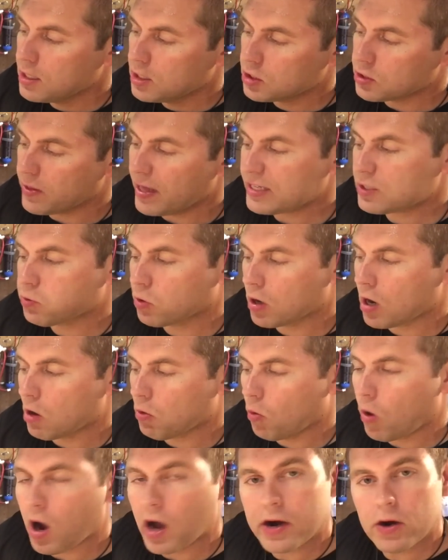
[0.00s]
So that's where
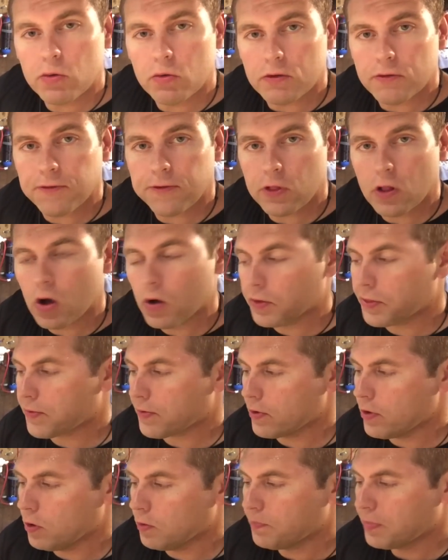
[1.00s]
our water will flow
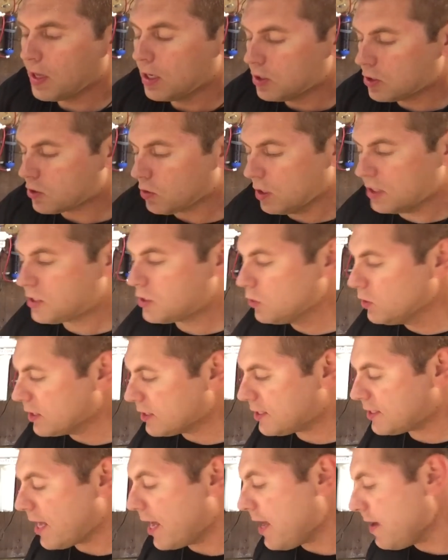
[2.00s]
through. So let's do the
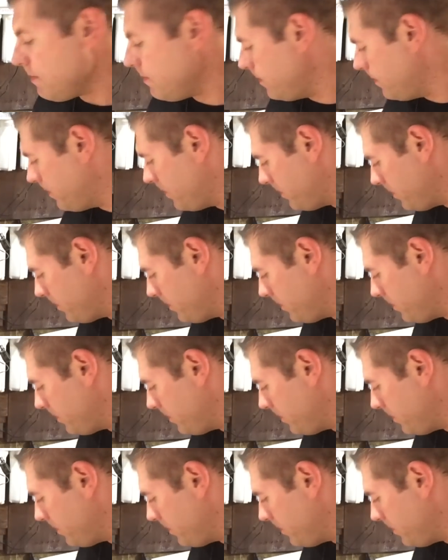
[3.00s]
same.